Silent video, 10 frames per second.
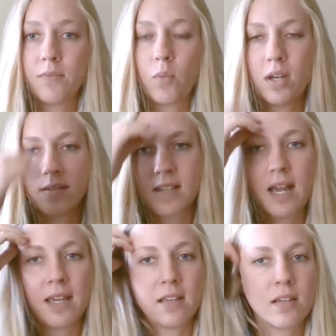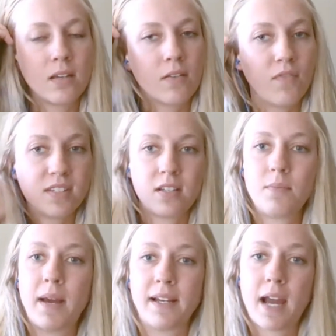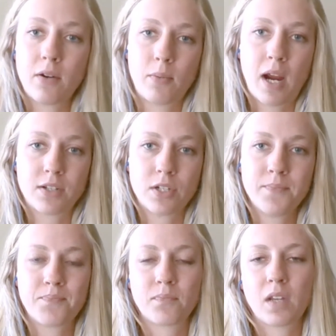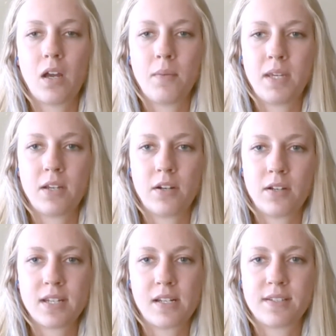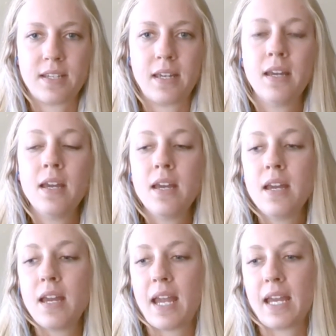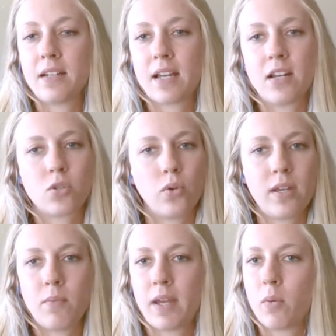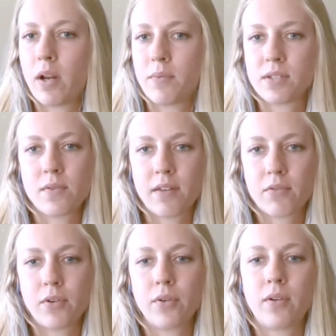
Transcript: Was I visited my chiropractor here in Tennessee and kind of told him like what I was going through.